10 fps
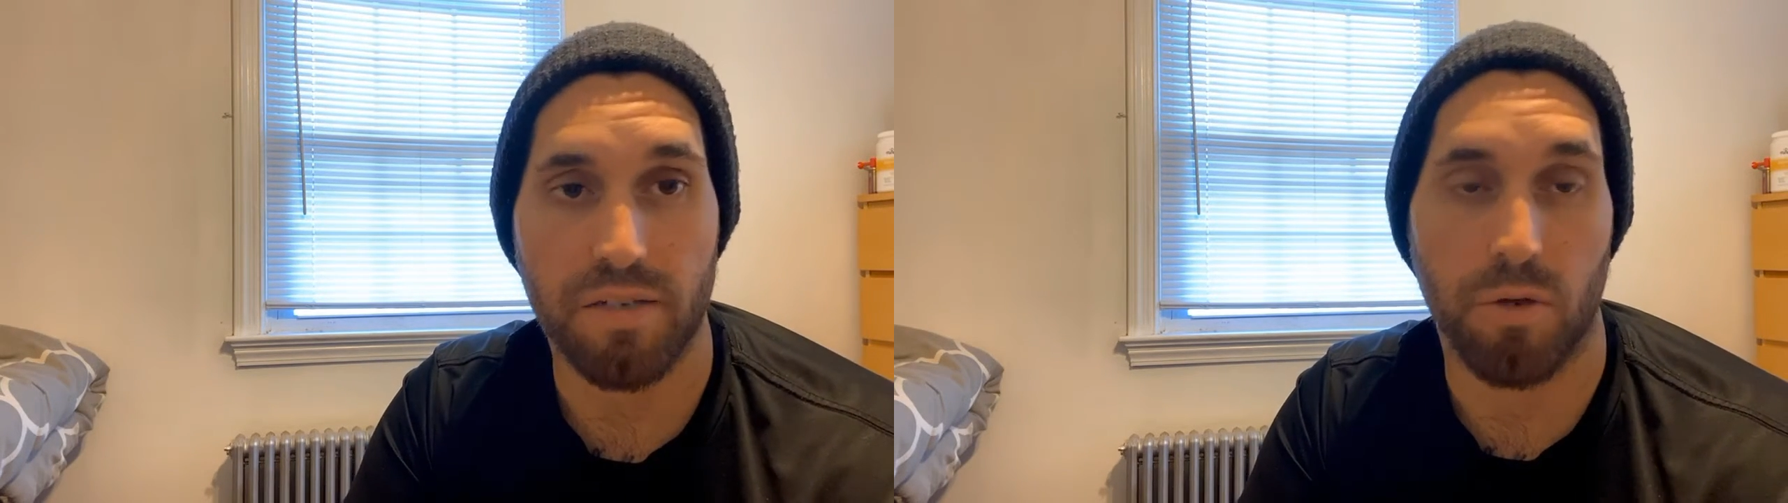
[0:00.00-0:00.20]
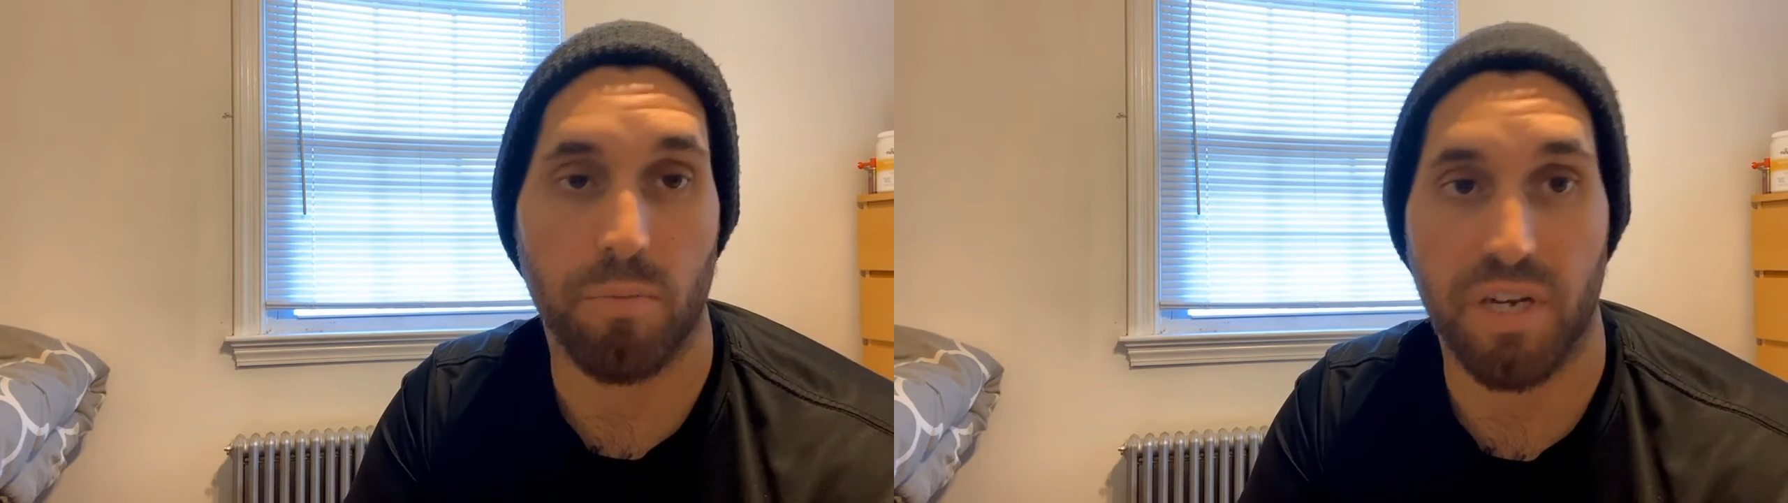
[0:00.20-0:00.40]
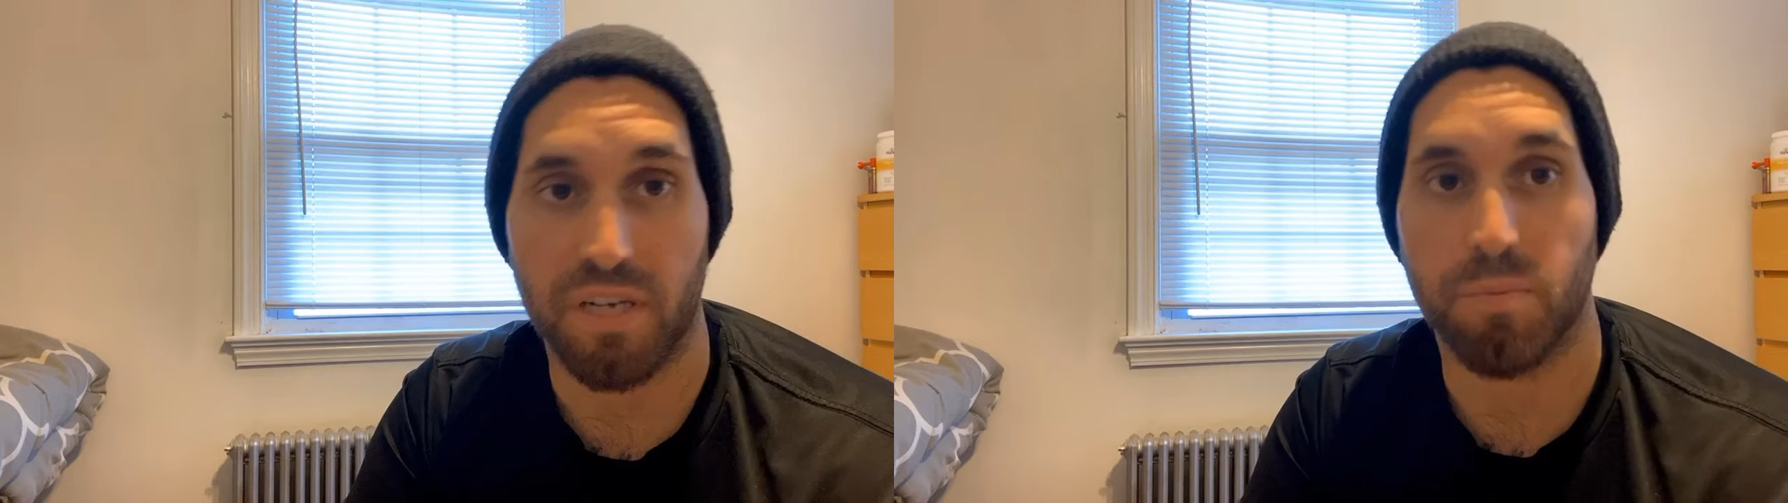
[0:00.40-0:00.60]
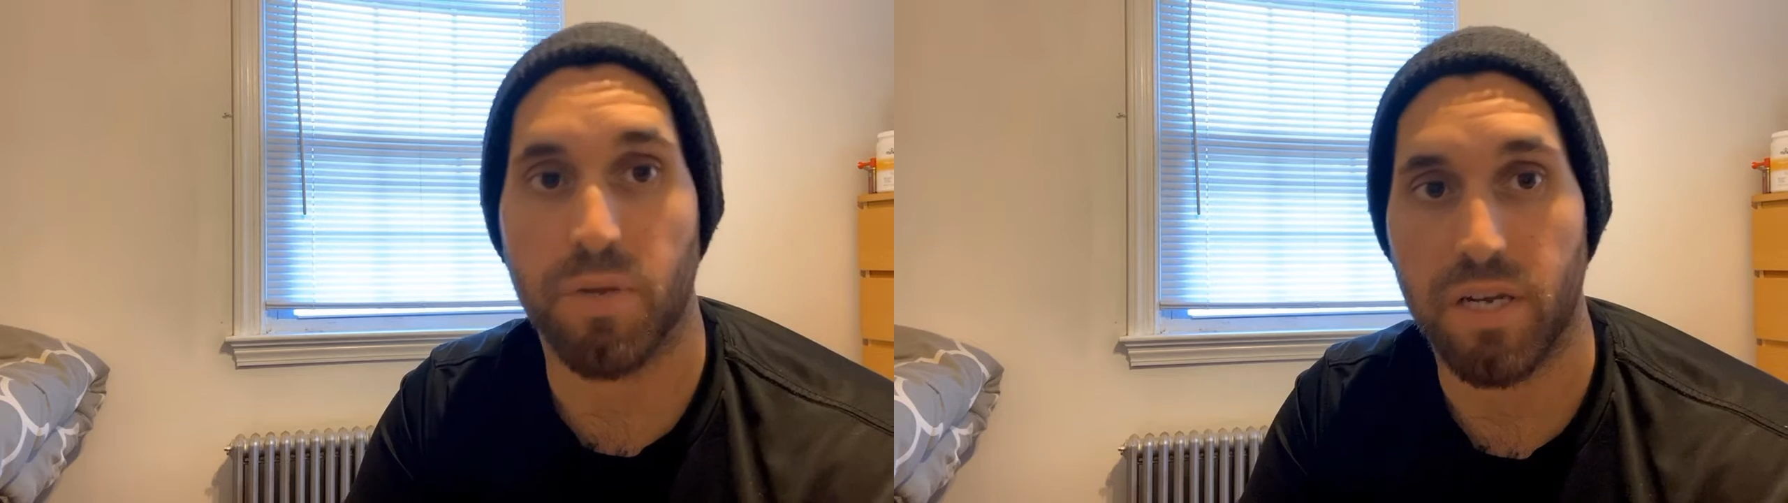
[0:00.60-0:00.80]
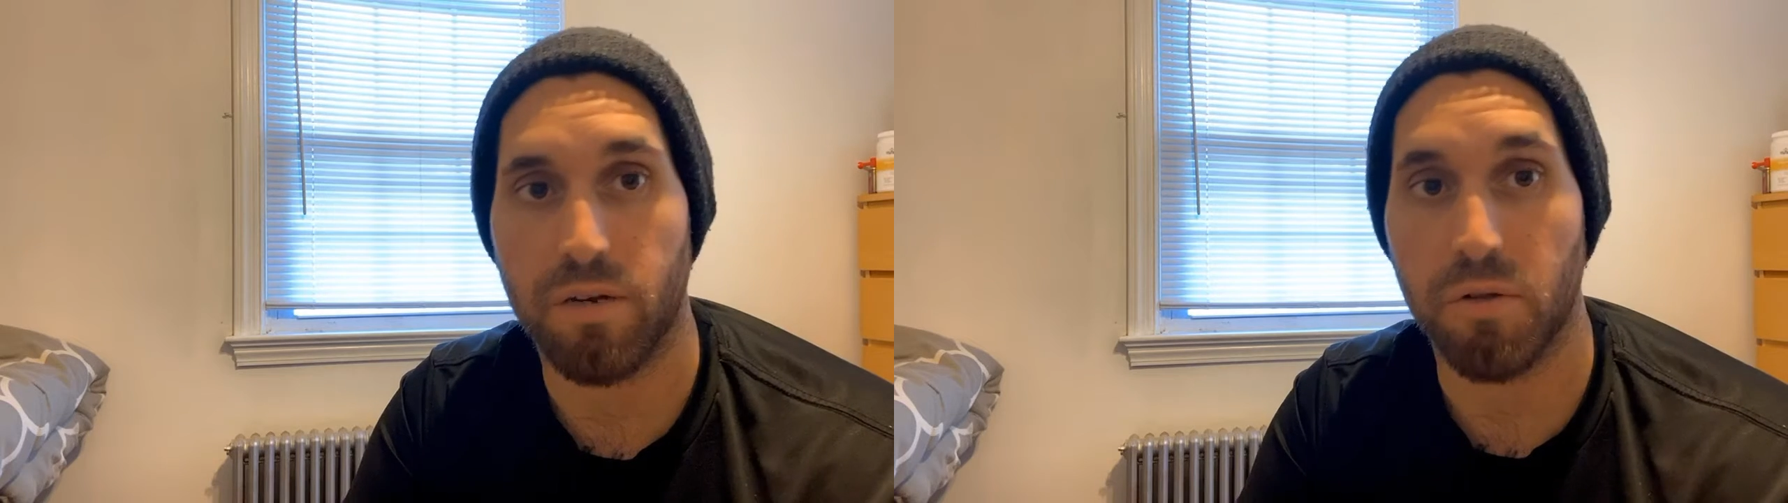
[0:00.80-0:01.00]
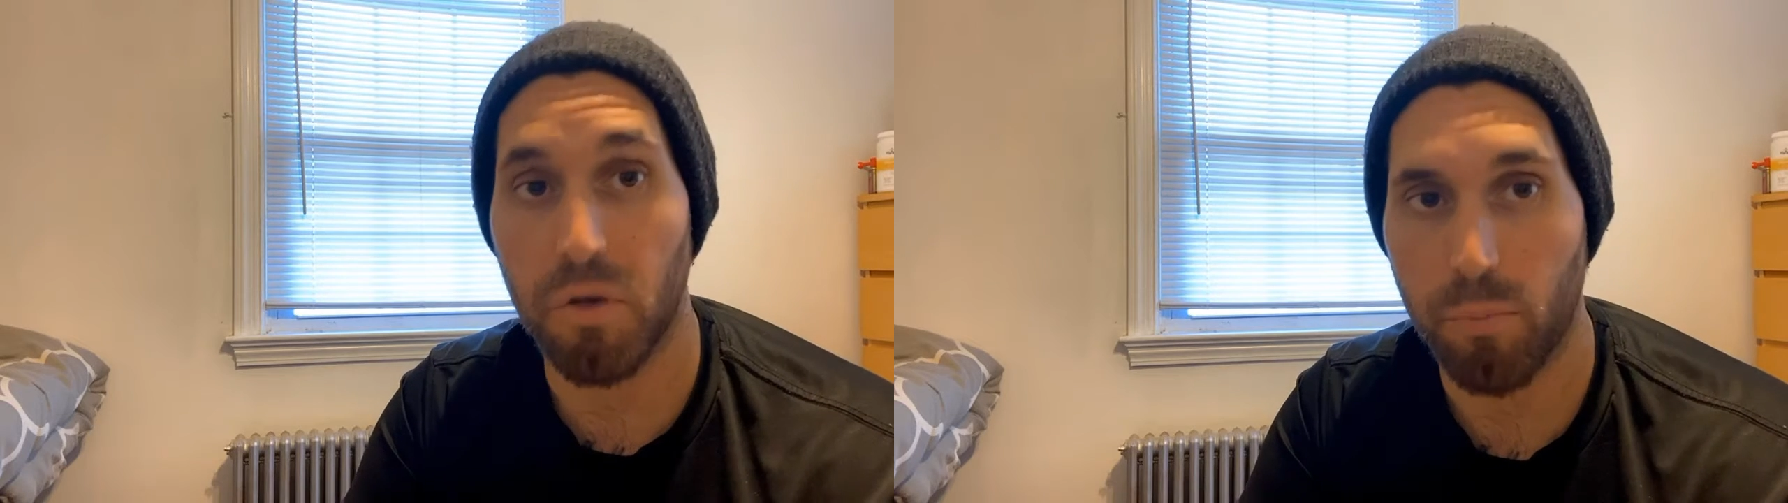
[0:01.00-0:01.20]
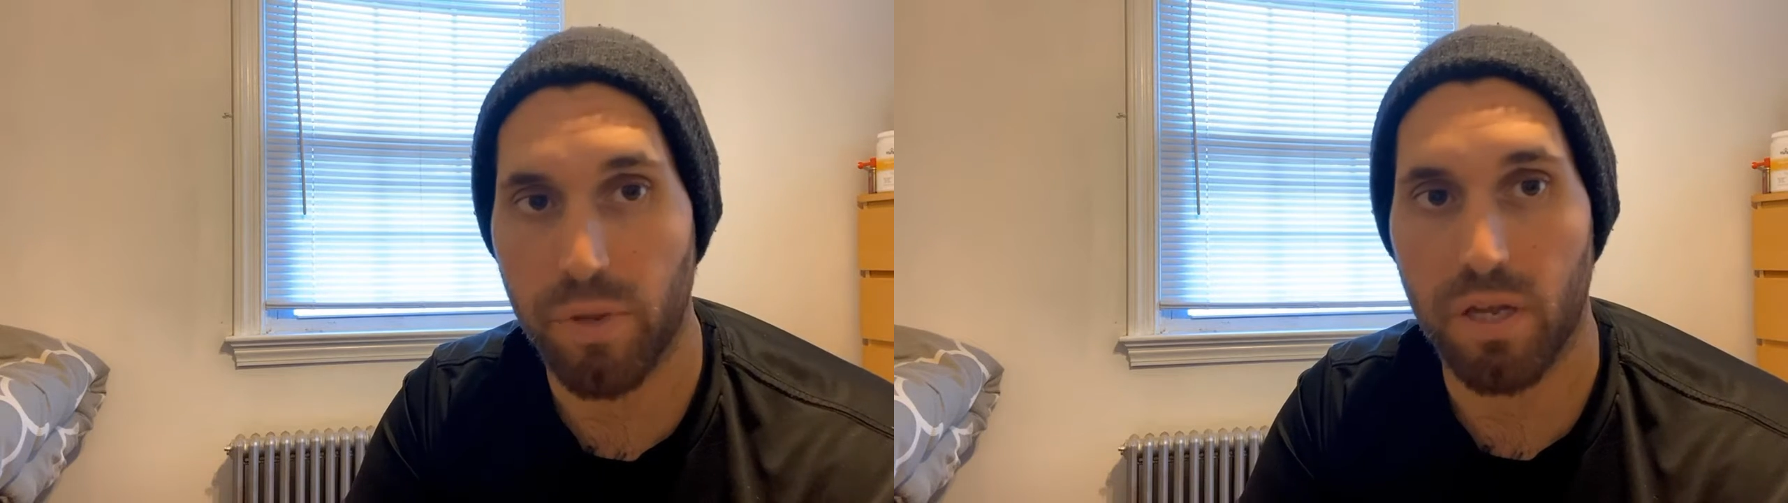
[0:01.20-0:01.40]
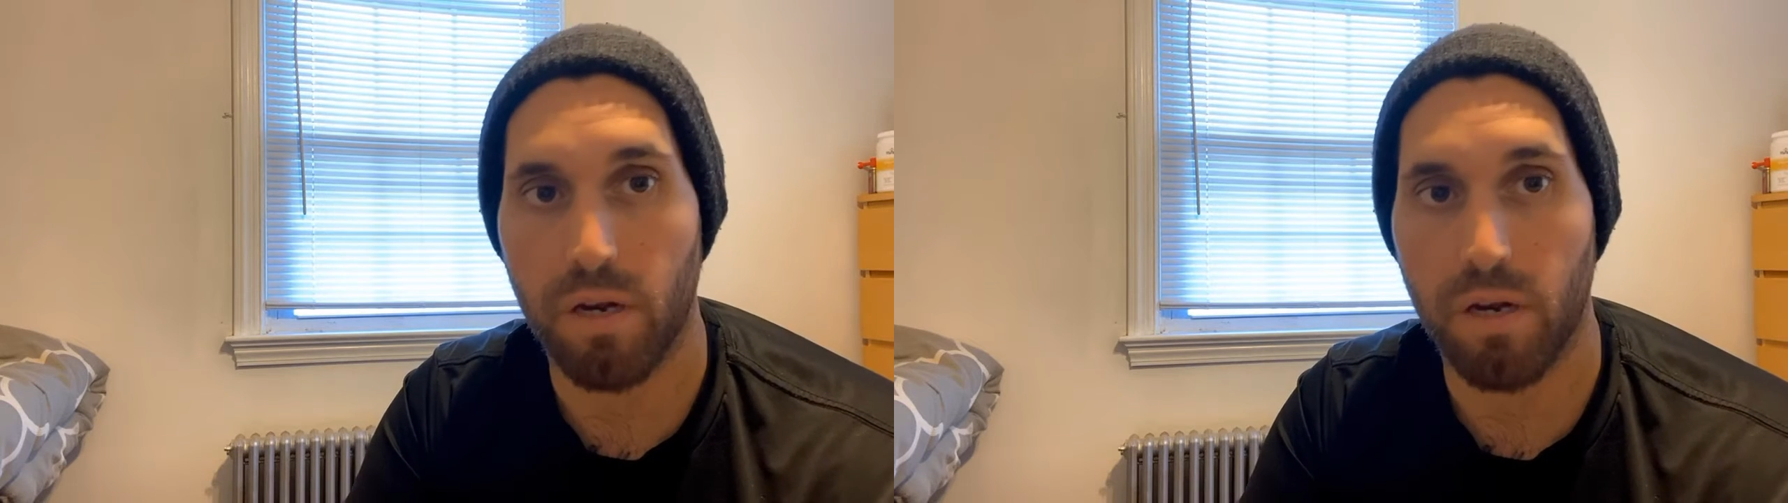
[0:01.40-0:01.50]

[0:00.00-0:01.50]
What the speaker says: So, I'm going to explain a little bit